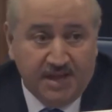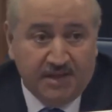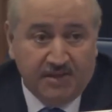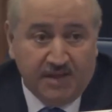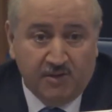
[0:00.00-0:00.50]

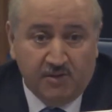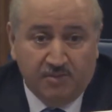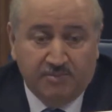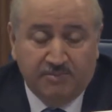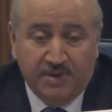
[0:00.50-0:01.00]
and I
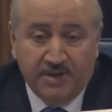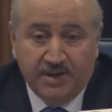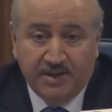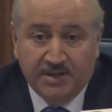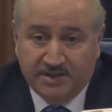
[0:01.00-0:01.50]
hope
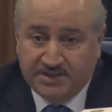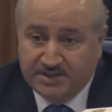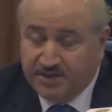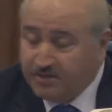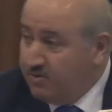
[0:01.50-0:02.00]
this
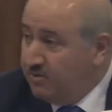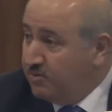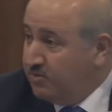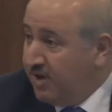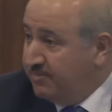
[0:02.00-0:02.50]
is not
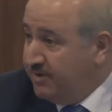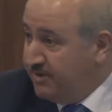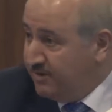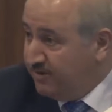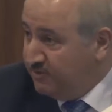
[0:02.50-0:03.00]
going to happen
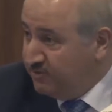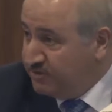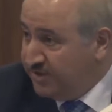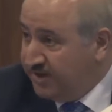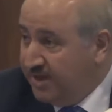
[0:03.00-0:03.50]
in the
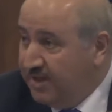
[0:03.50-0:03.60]
future,